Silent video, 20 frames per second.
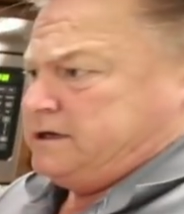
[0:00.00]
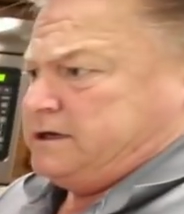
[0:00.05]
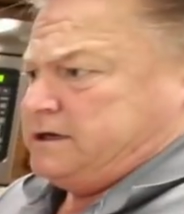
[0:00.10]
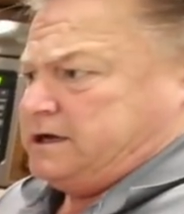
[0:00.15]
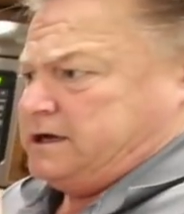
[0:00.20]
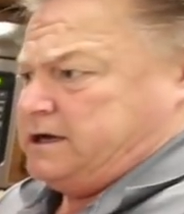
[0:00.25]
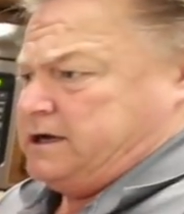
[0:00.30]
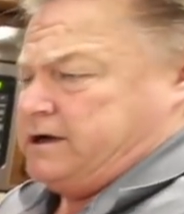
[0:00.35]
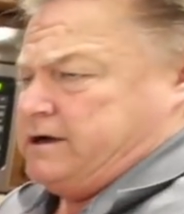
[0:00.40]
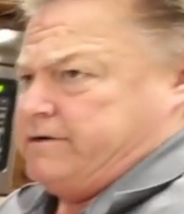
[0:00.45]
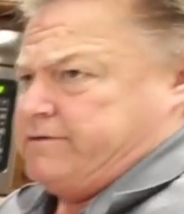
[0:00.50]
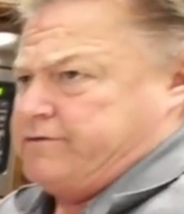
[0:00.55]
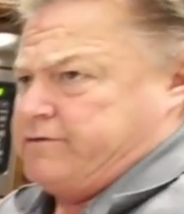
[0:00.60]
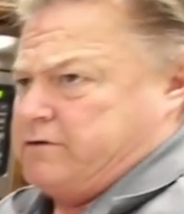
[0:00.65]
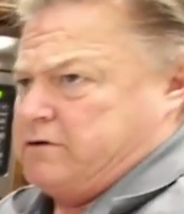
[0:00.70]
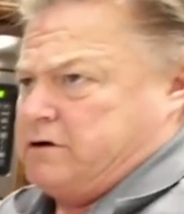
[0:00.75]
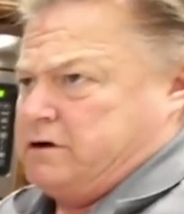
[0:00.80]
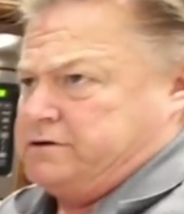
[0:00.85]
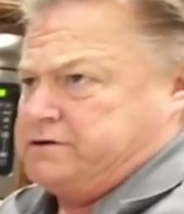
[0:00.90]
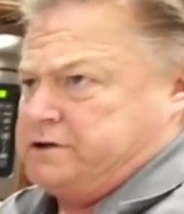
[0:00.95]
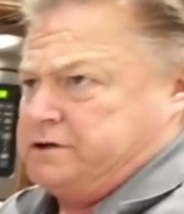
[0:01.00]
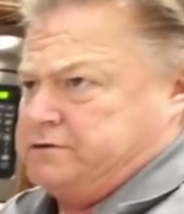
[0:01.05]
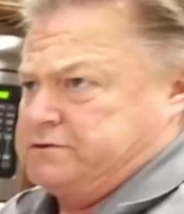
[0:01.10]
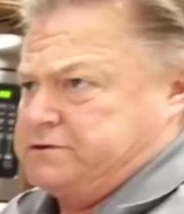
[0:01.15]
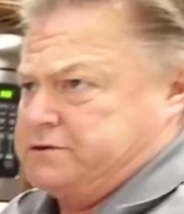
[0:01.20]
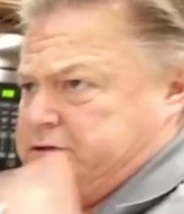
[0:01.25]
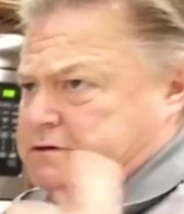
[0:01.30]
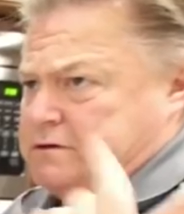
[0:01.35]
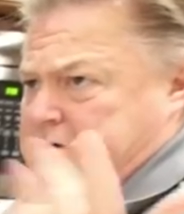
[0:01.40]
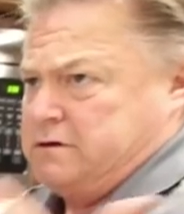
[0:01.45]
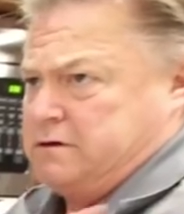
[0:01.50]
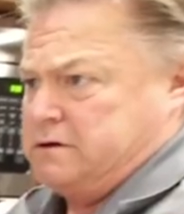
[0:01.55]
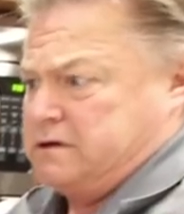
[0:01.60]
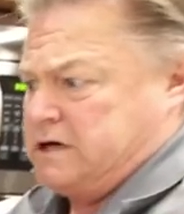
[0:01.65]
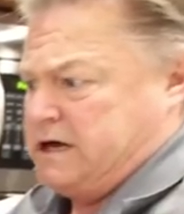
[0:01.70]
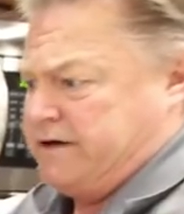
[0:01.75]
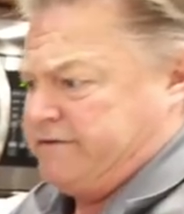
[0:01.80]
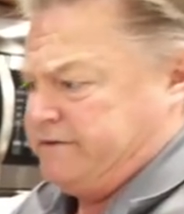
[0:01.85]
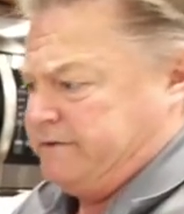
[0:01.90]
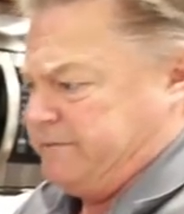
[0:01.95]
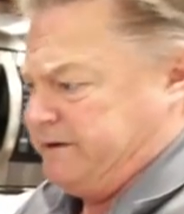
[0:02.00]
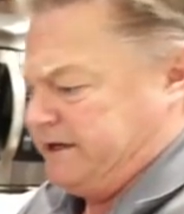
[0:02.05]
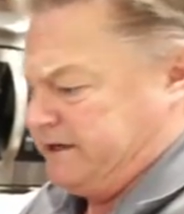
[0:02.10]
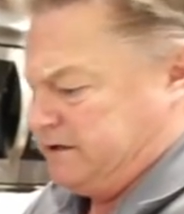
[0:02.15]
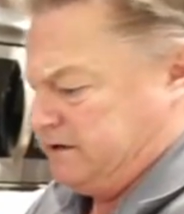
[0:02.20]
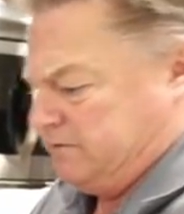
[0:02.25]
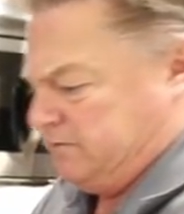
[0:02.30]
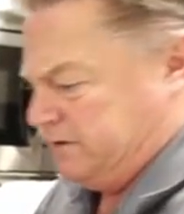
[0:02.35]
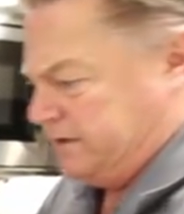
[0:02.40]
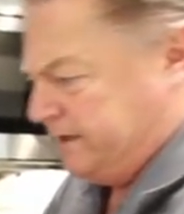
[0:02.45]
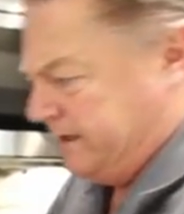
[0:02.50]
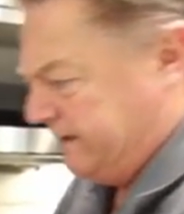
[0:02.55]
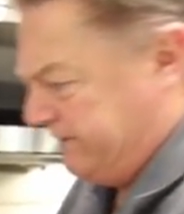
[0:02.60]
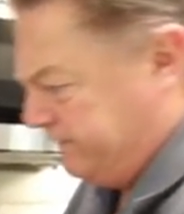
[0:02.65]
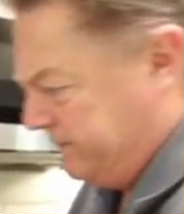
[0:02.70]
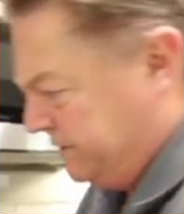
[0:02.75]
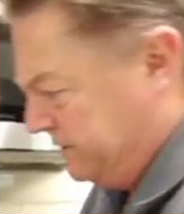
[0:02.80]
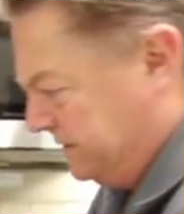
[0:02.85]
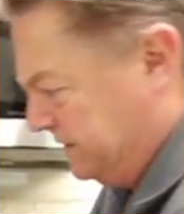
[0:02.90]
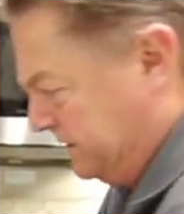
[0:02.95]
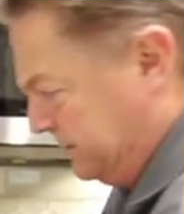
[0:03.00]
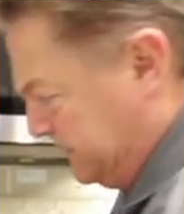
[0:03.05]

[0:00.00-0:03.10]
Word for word: uh, for our toaster, coffee maker, what have you.